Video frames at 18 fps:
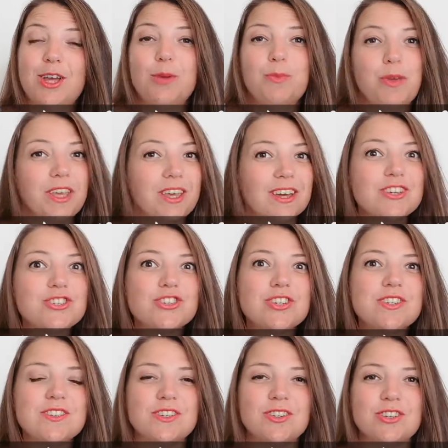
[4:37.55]
because
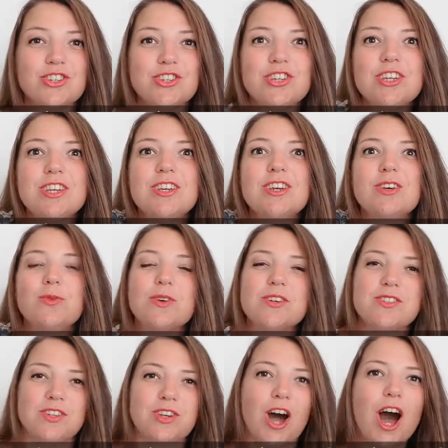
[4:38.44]
she was an